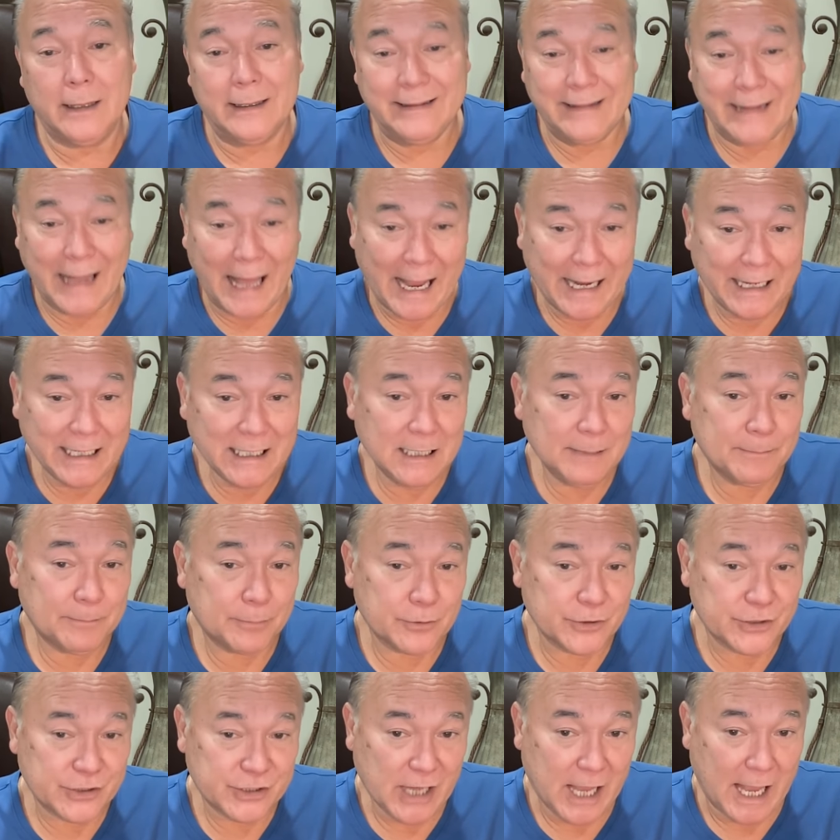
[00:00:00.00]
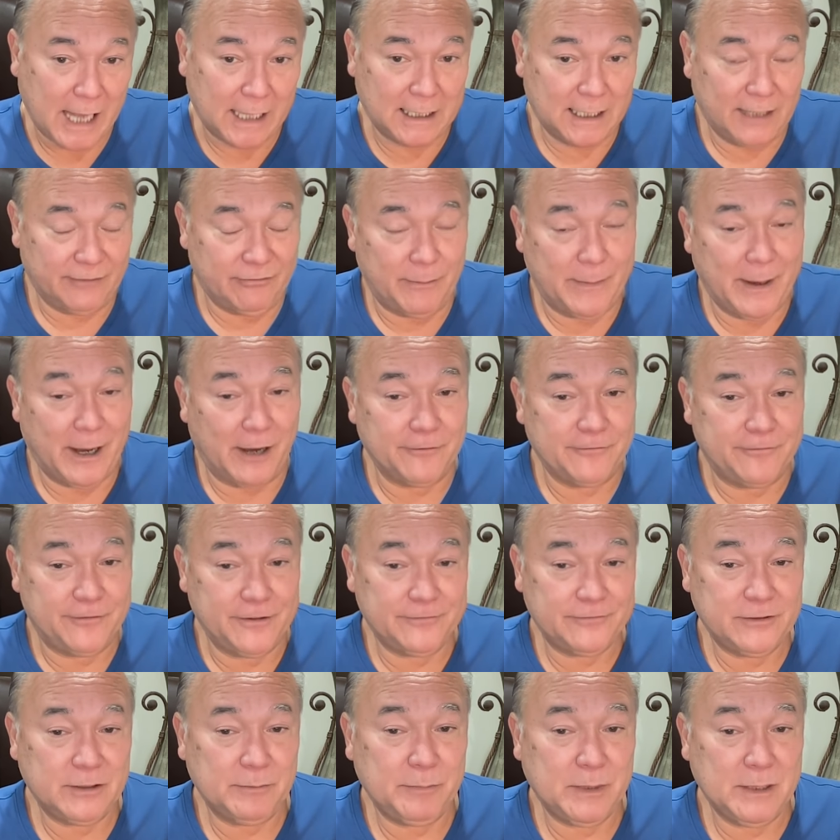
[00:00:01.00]
90% of about
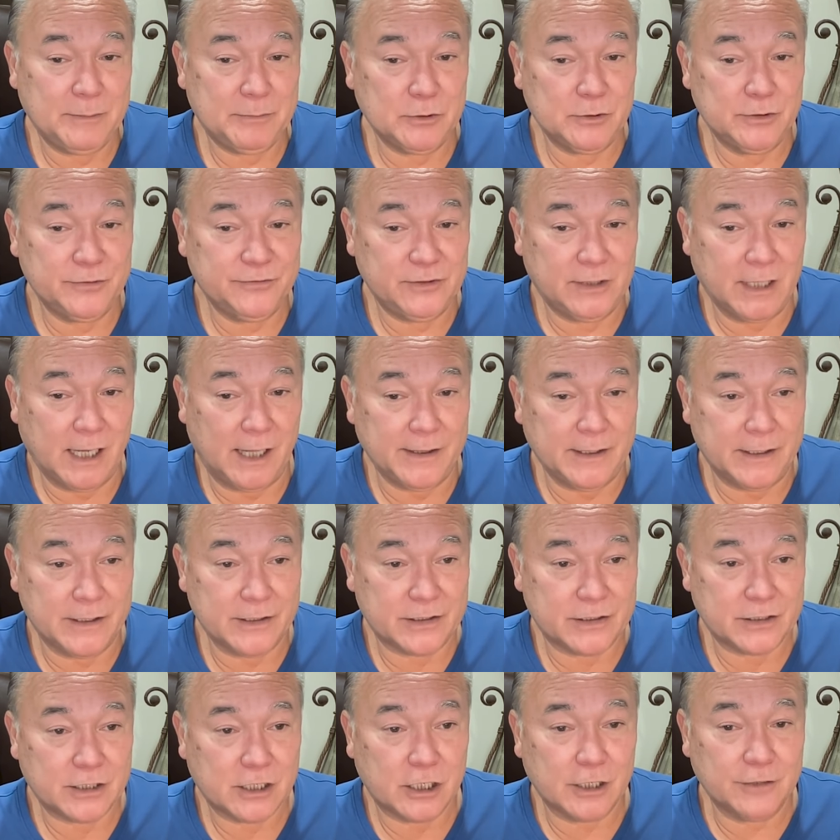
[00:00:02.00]
50 people who've done this